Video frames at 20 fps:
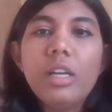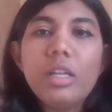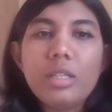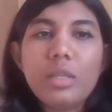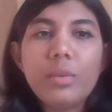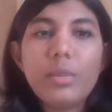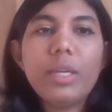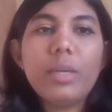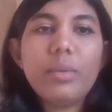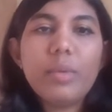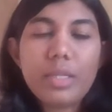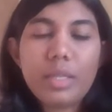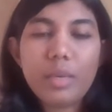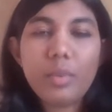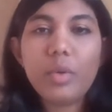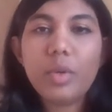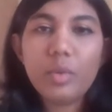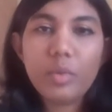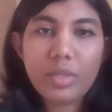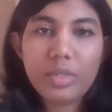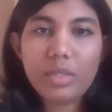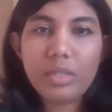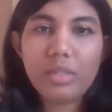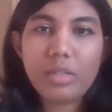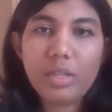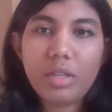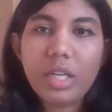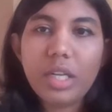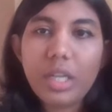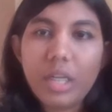So whenever someone visits
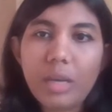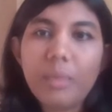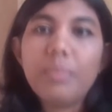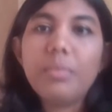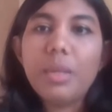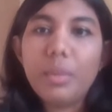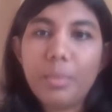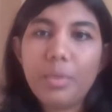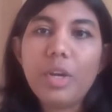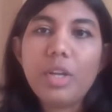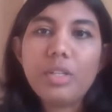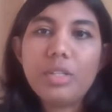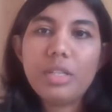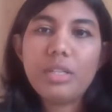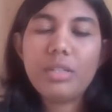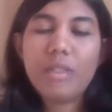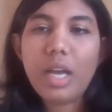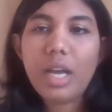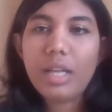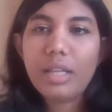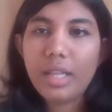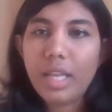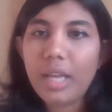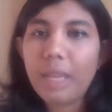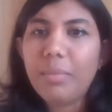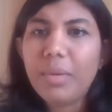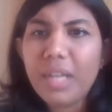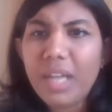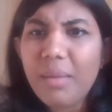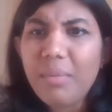your GitHub, the projects are there.
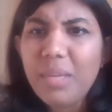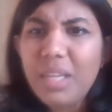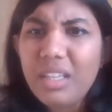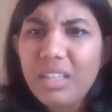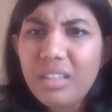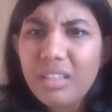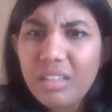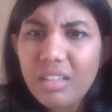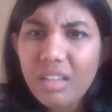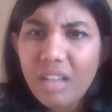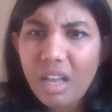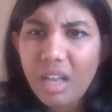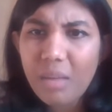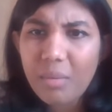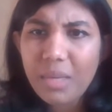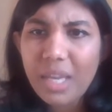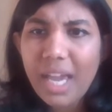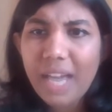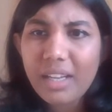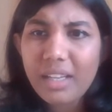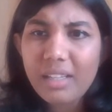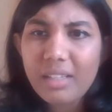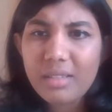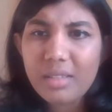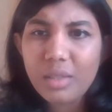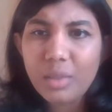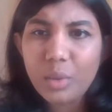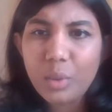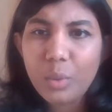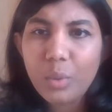But I mean, Kaggle is
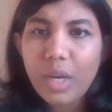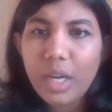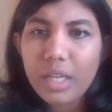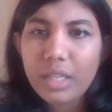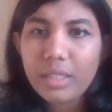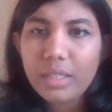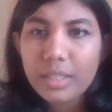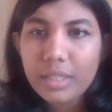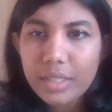a good one.